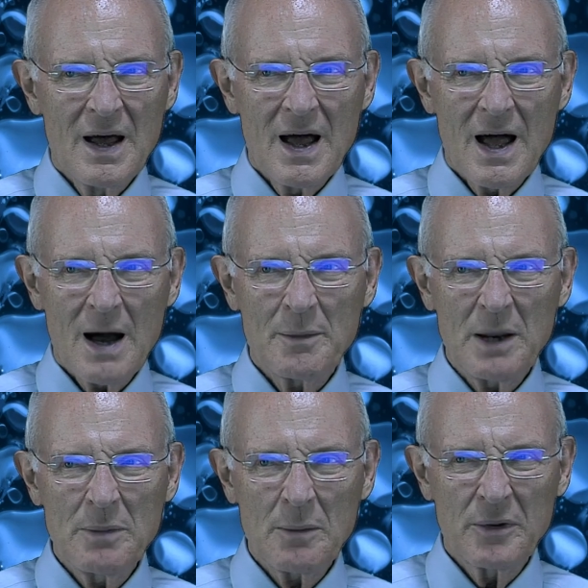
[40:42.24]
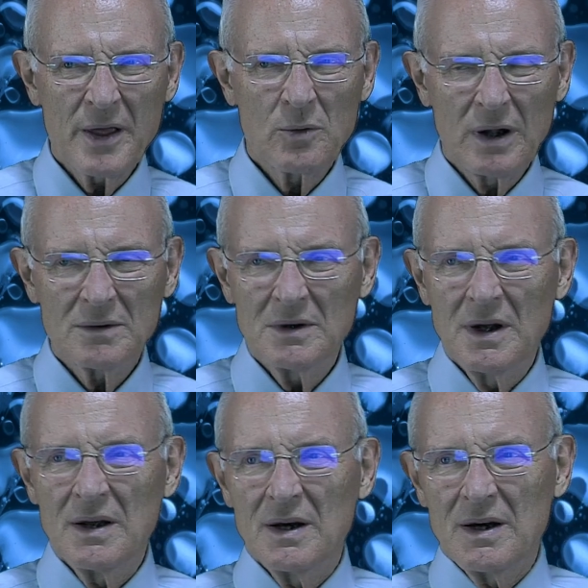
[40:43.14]
How many people think, well,
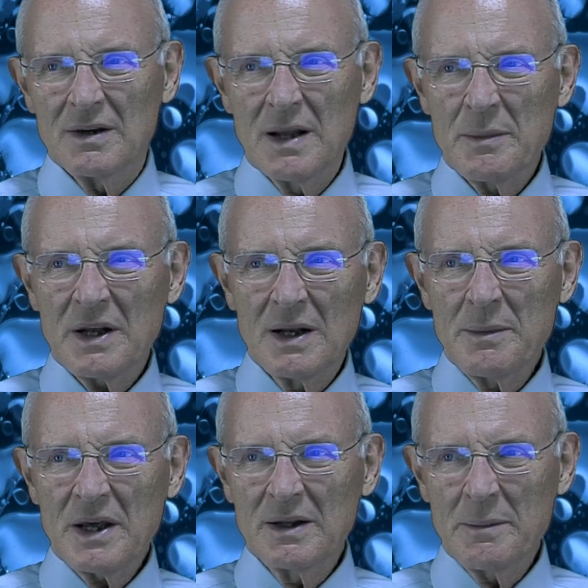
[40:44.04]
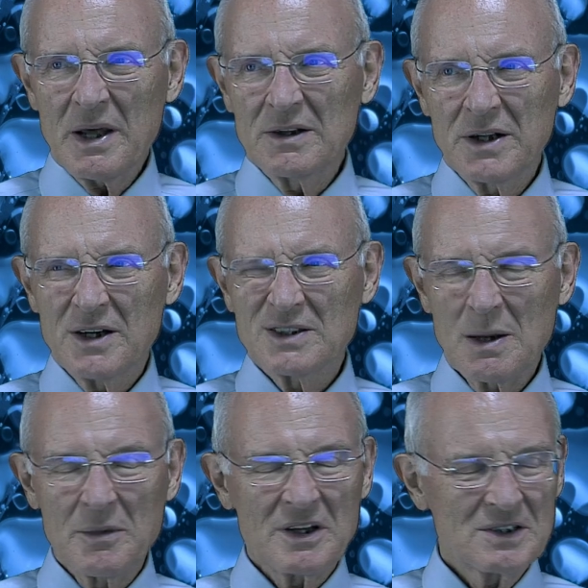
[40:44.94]
let me clear
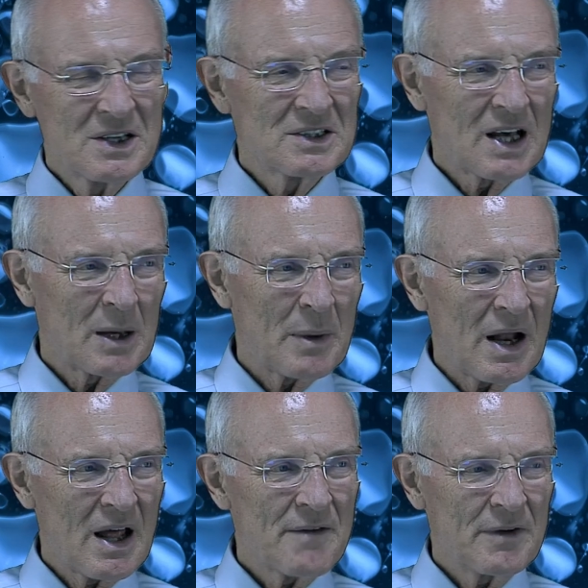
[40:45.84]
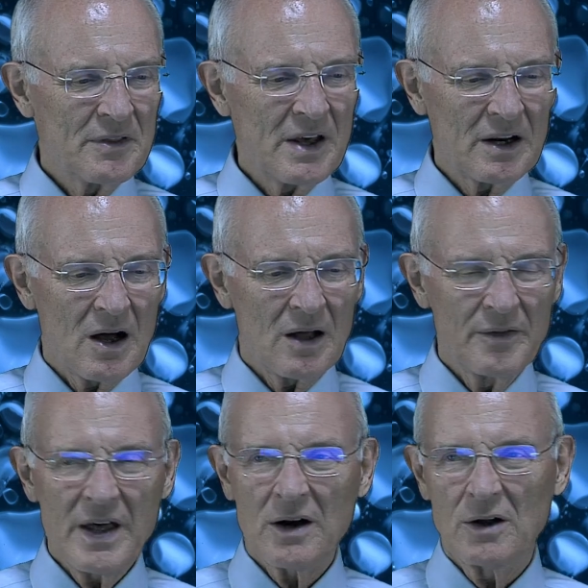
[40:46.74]
some of the sins out of my life, and then
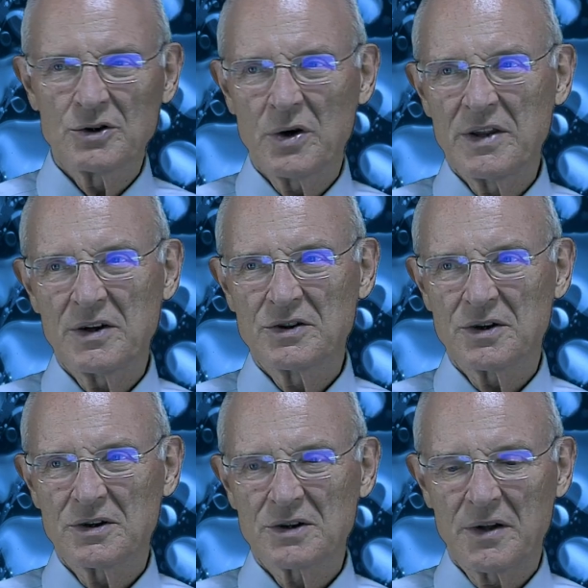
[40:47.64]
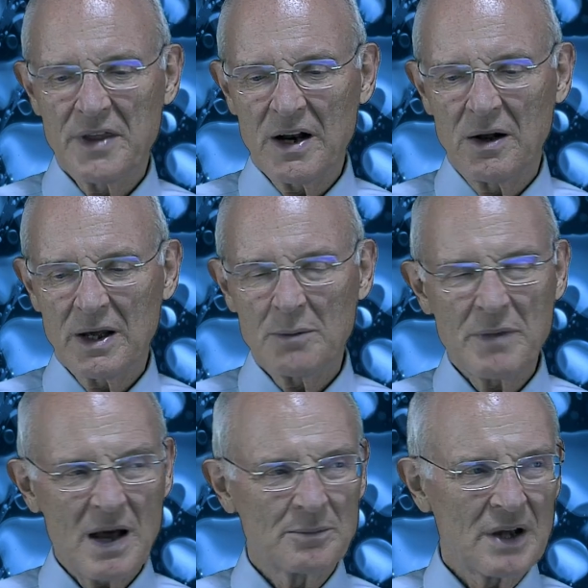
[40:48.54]
I'll join the church, or then I'll get
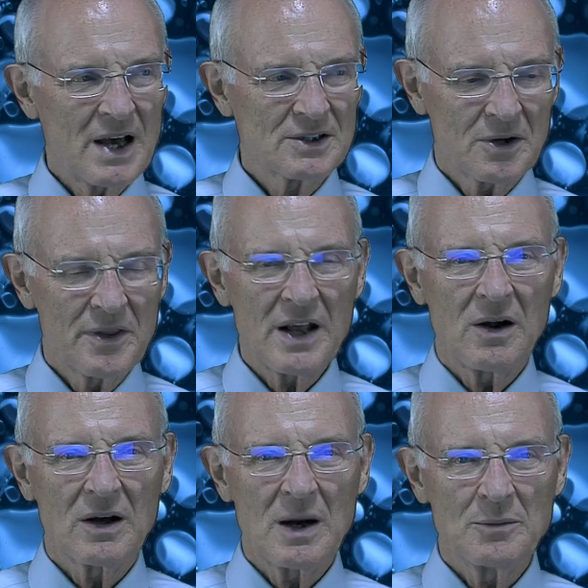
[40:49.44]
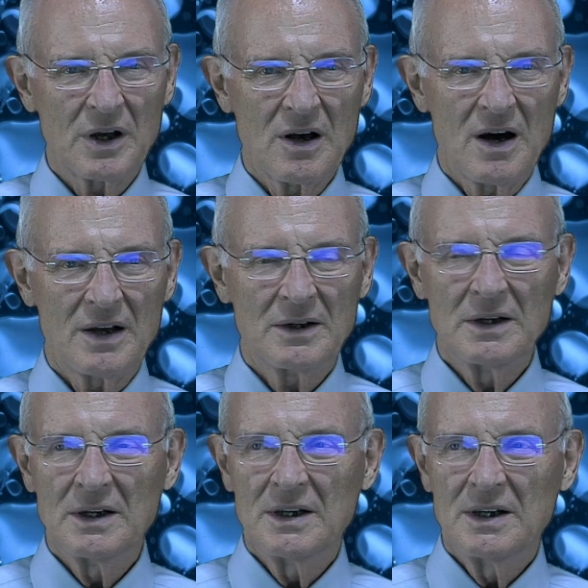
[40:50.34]
baptized, or then I'll come to God.
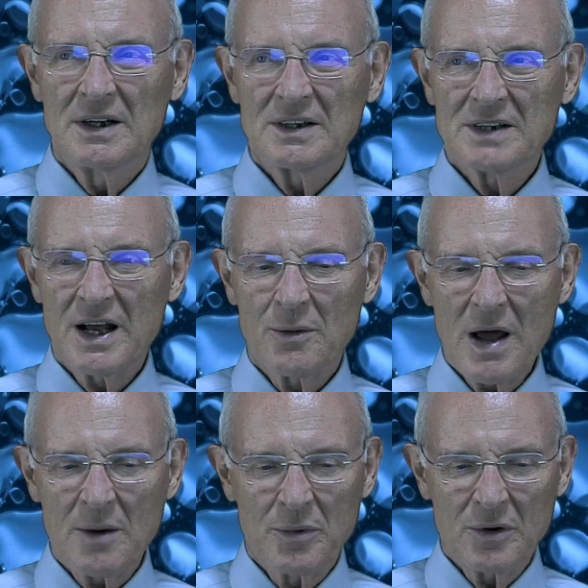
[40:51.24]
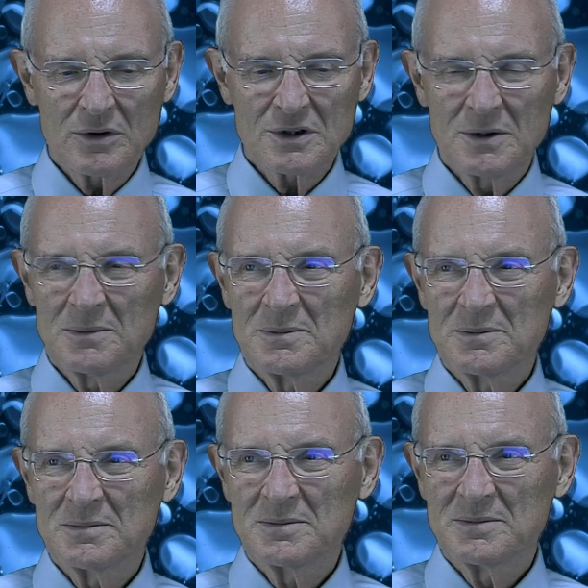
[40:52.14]
Is that a right approach?
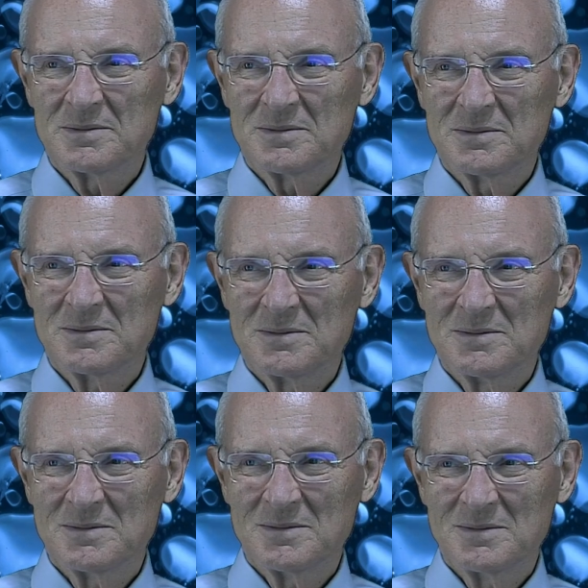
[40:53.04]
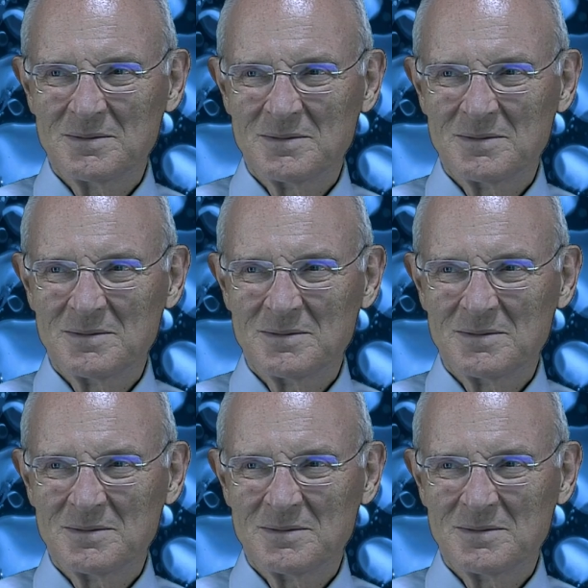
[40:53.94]
Not really.